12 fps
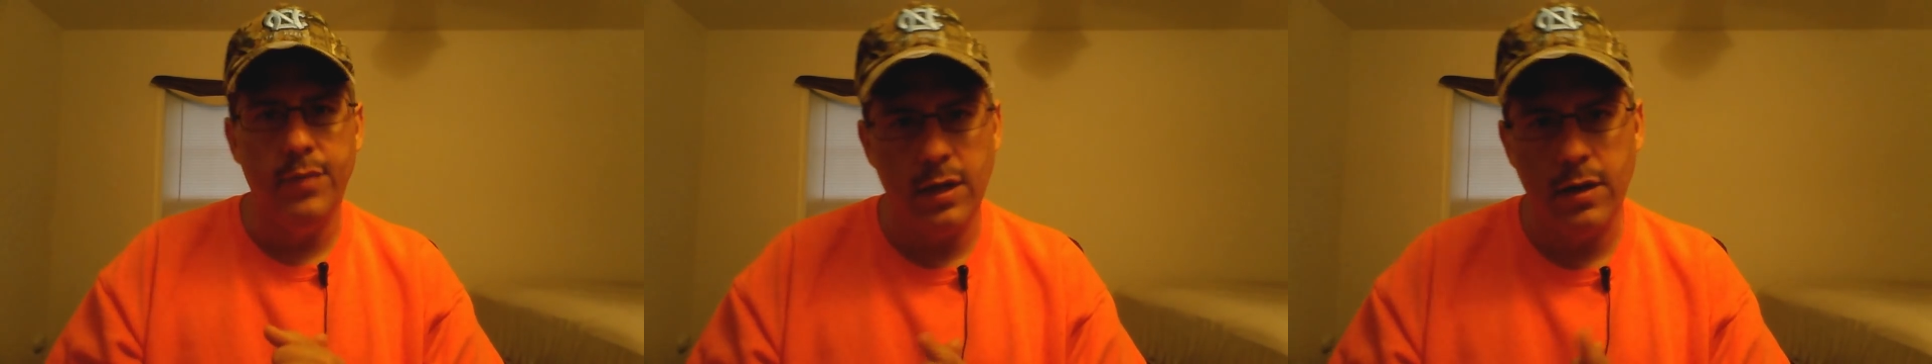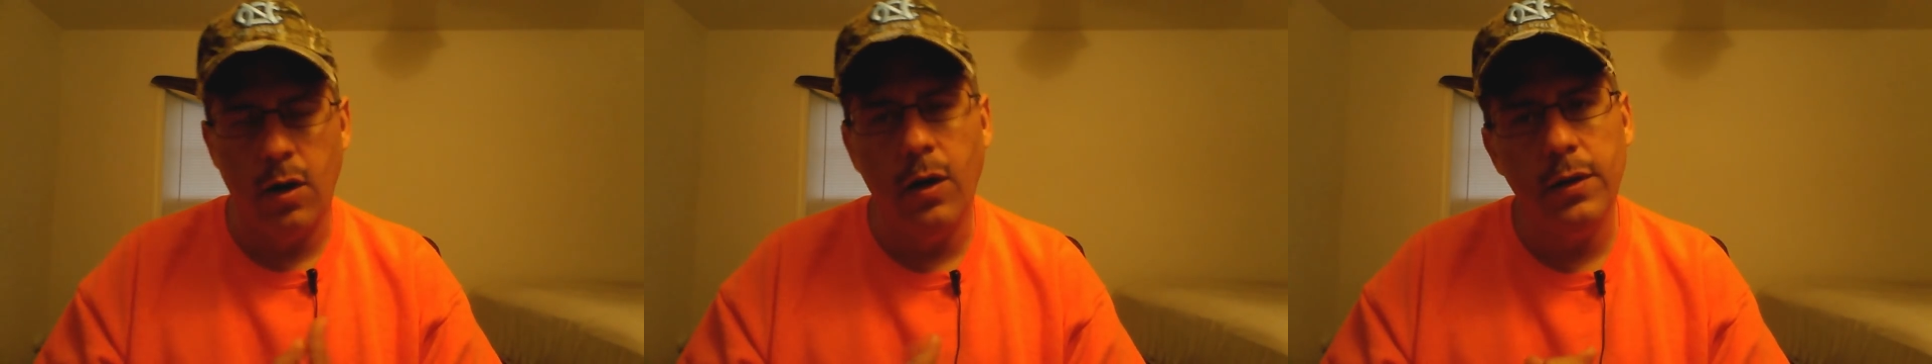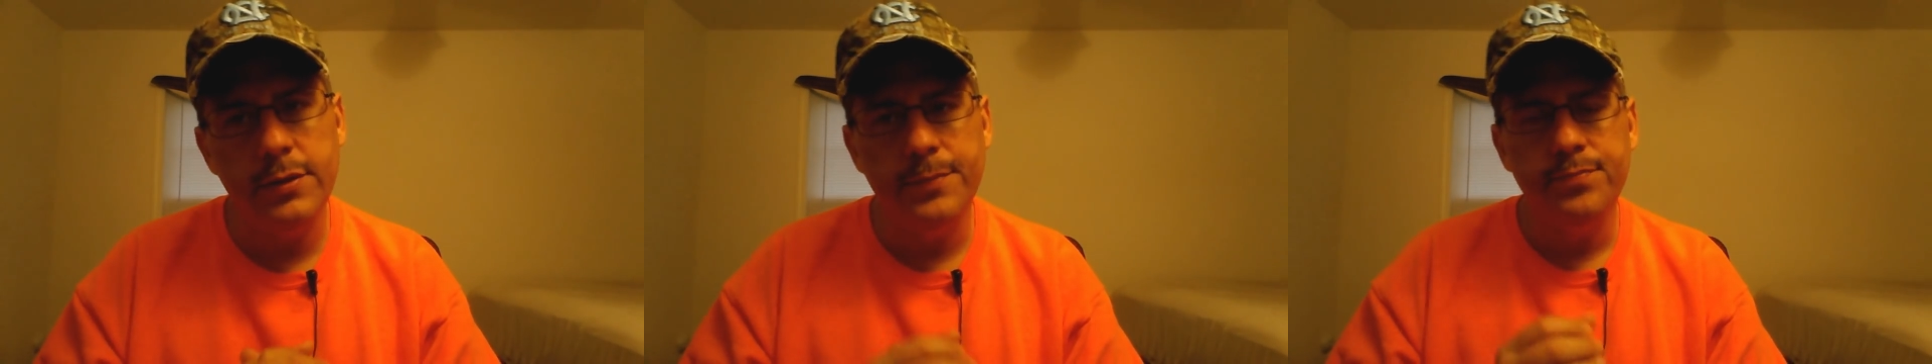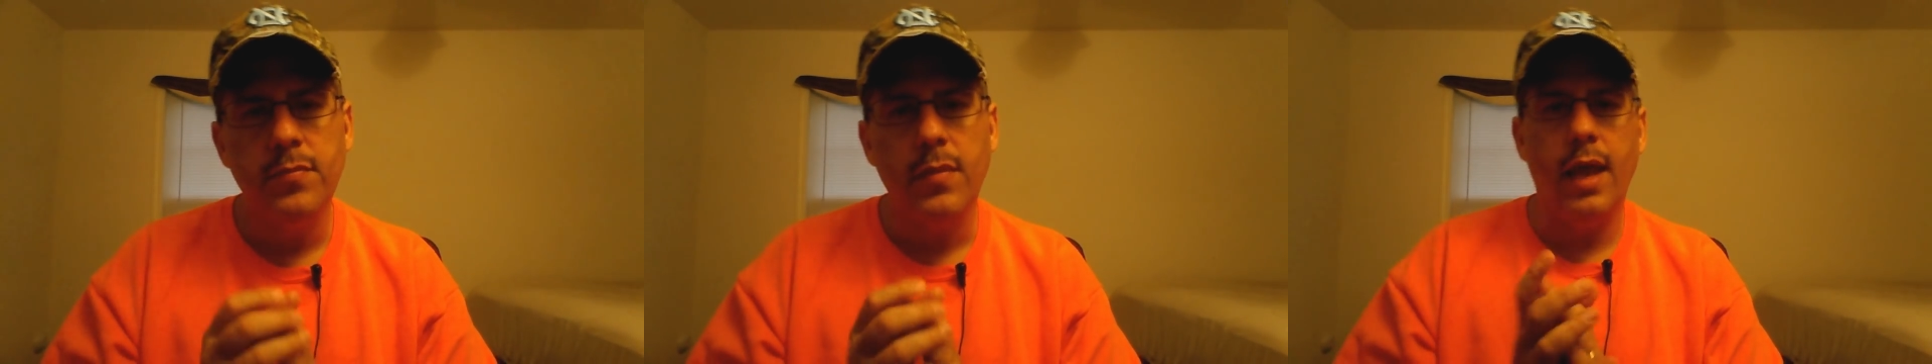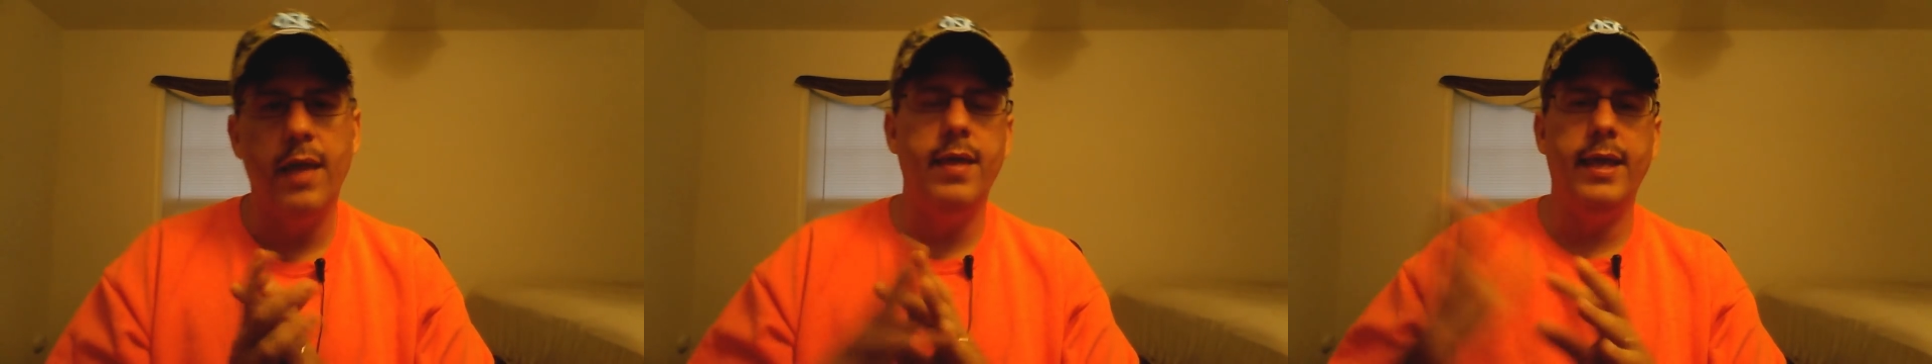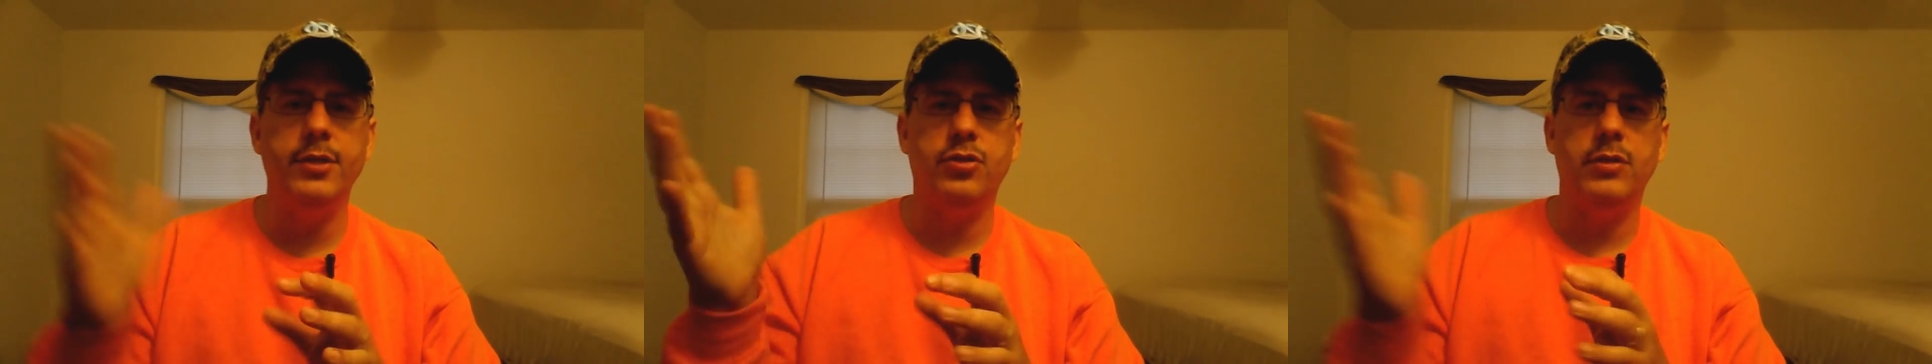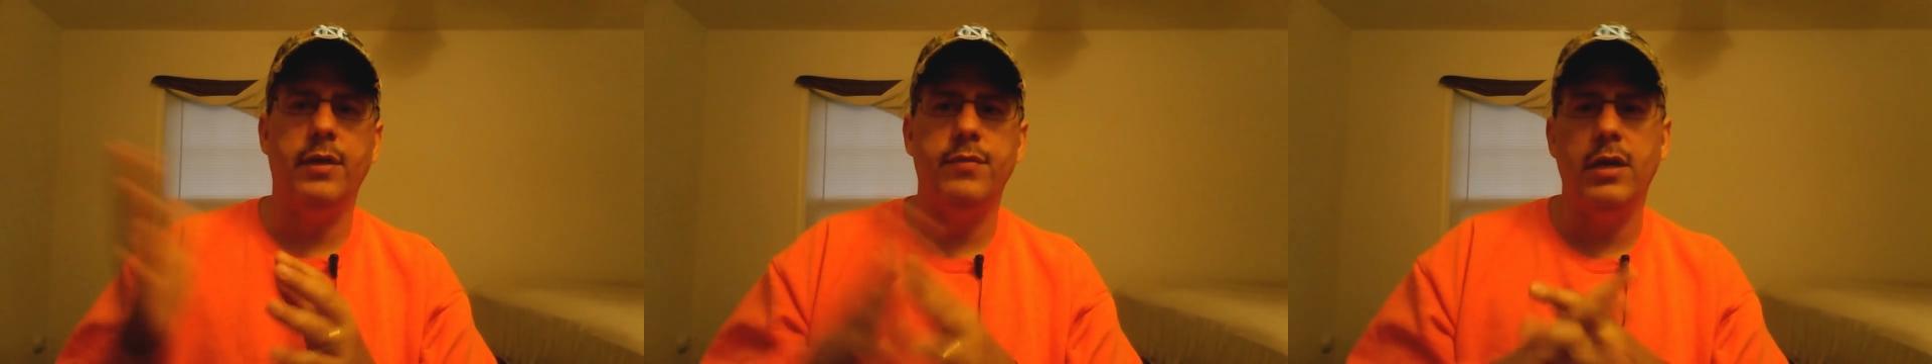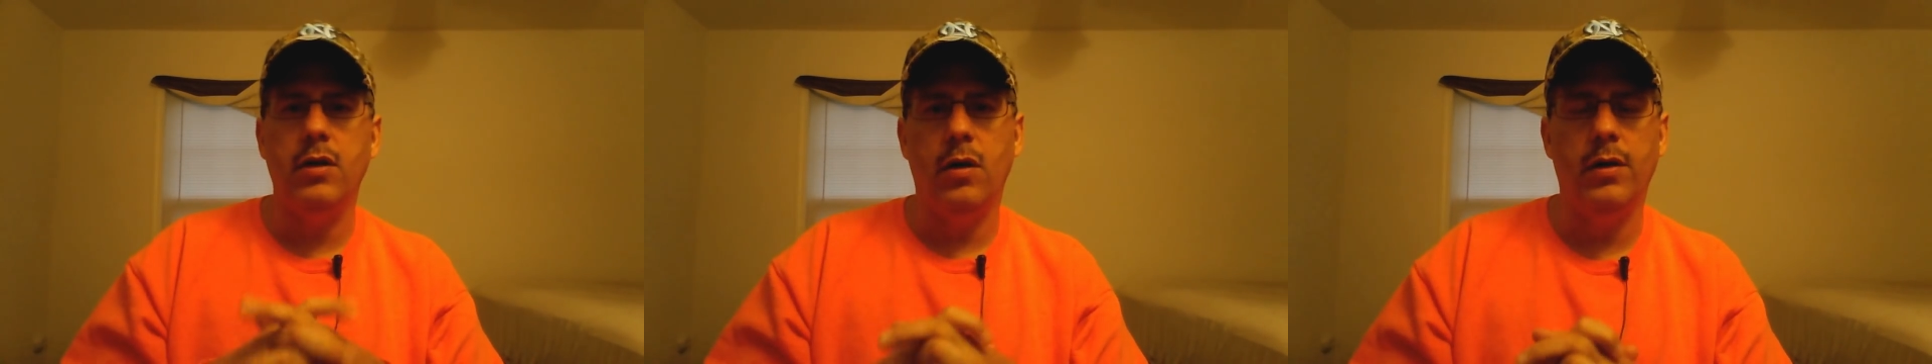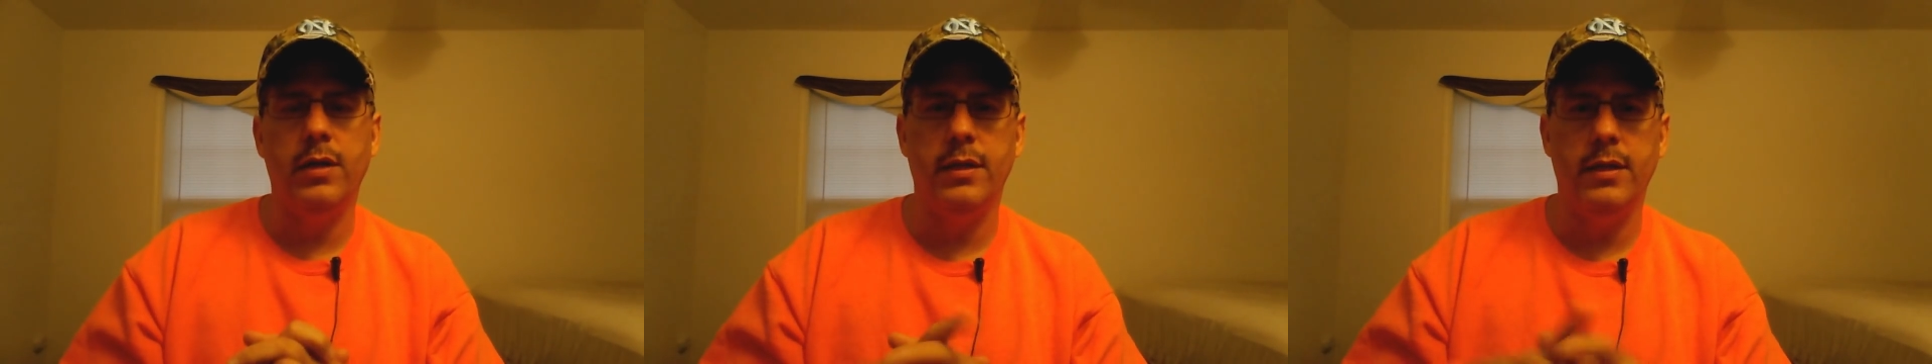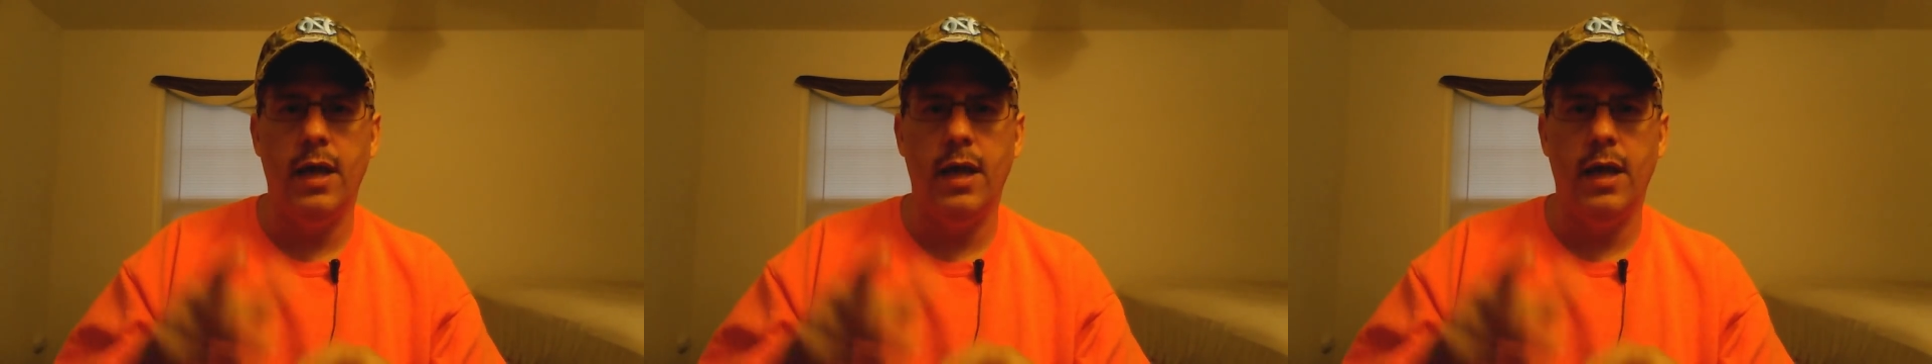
the occult and the history of the occult and